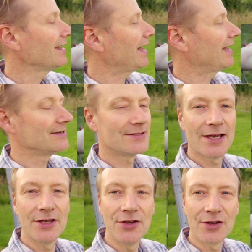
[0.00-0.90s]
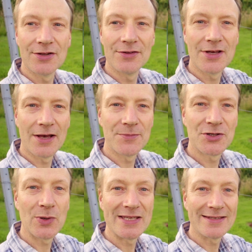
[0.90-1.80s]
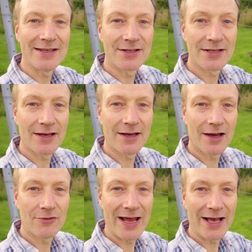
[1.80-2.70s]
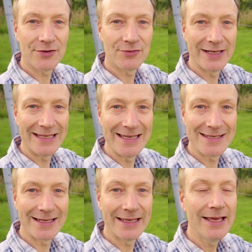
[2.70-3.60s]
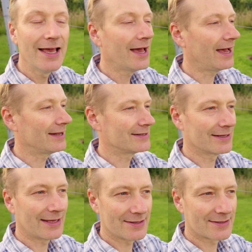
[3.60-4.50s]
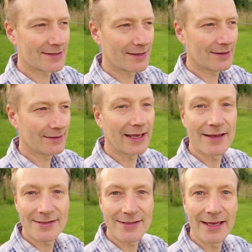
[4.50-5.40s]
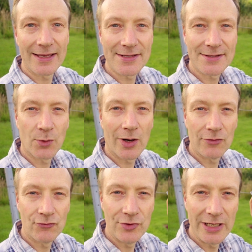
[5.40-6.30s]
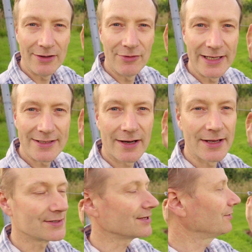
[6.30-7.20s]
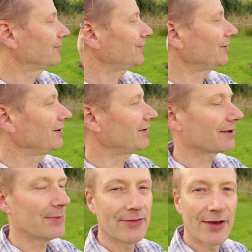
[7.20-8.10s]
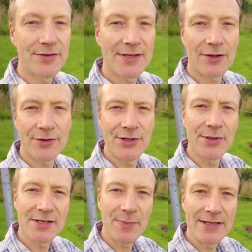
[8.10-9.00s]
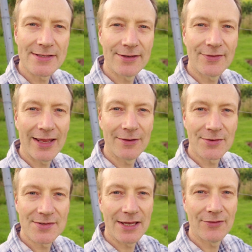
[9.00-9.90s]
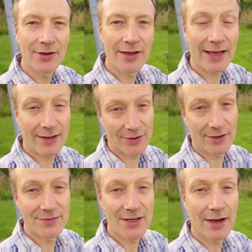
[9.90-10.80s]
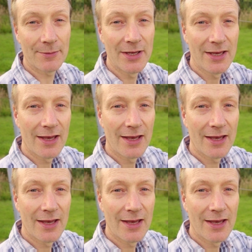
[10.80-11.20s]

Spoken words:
and you can twist it around really easily, and it gets, yeah, as I say, it gets the wire really tight. So I thoroughly recommend those. They're not too expensive, and it will save you a heck of a lot of time